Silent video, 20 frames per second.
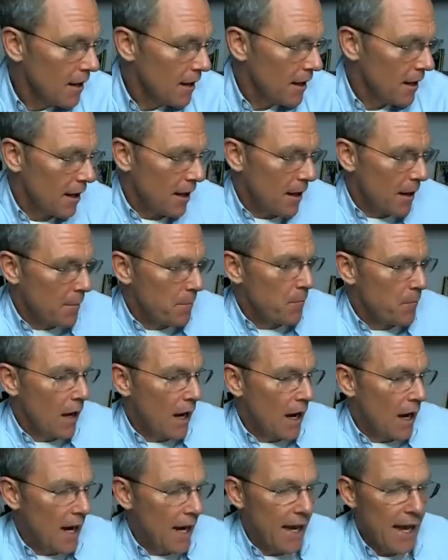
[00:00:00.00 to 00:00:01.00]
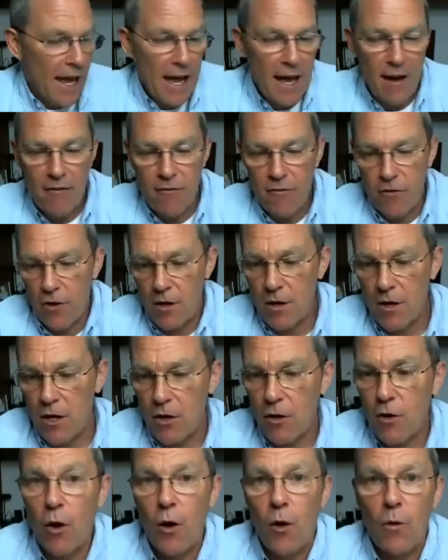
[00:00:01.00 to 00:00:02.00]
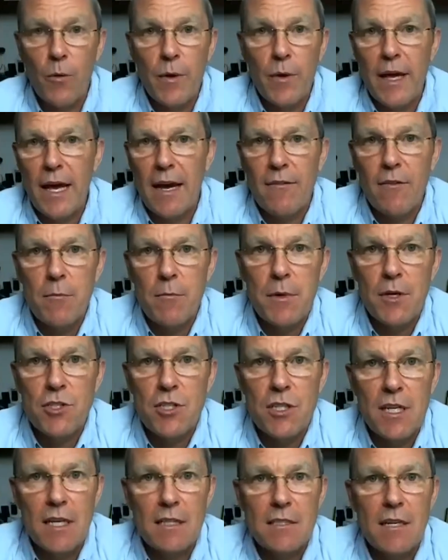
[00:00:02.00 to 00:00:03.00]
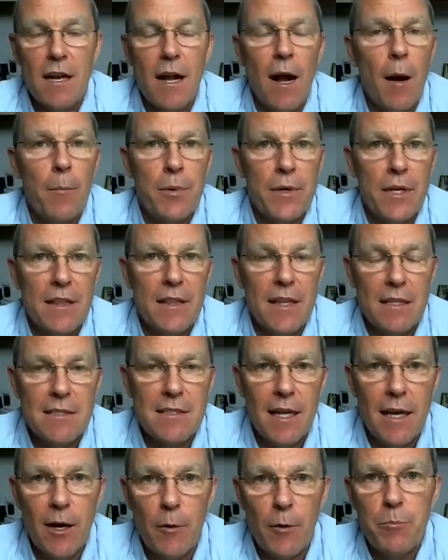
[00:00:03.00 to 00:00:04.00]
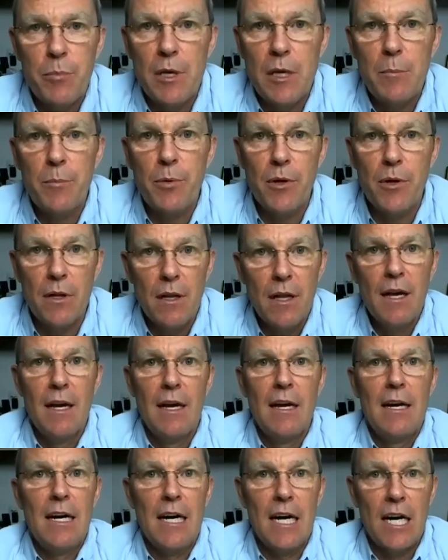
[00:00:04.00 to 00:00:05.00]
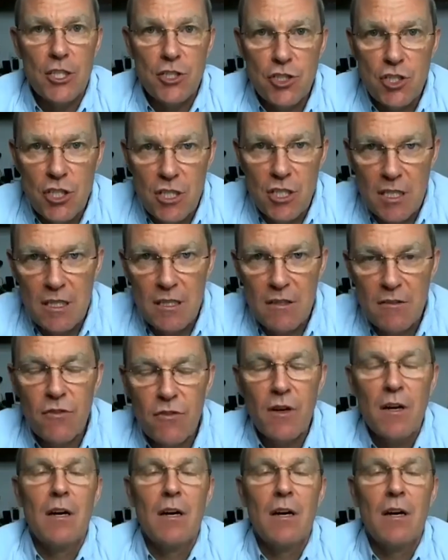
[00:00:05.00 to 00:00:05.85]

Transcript: I have a goal. We have a mission as a company, and that's to help people achieve